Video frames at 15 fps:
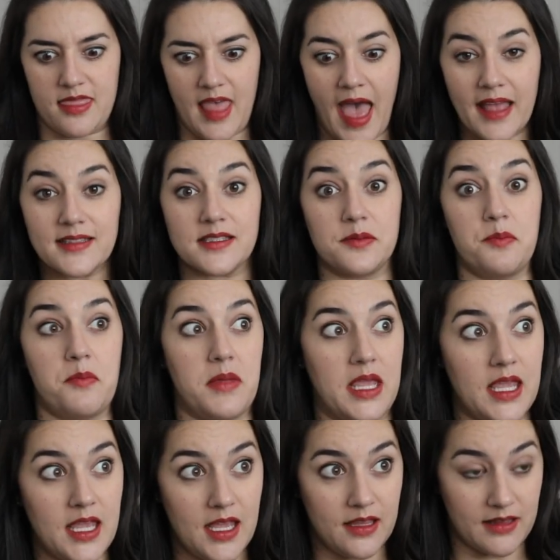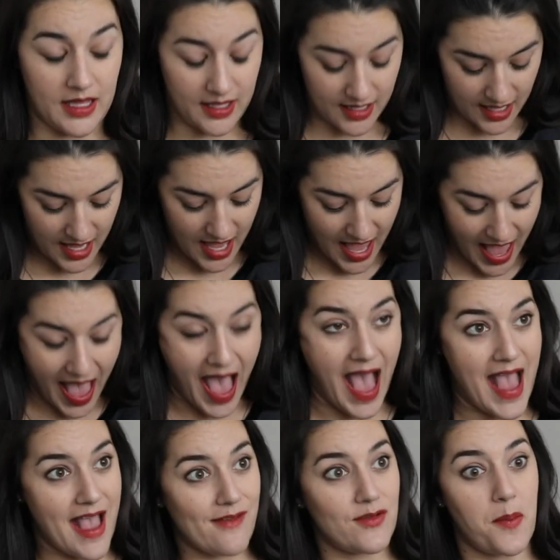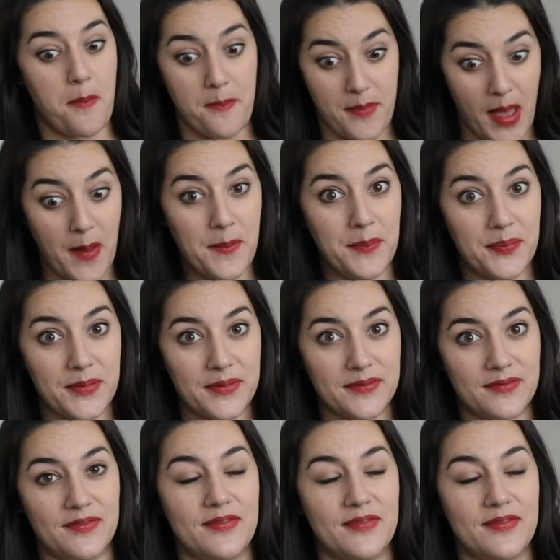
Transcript: that's me, like I have a bump.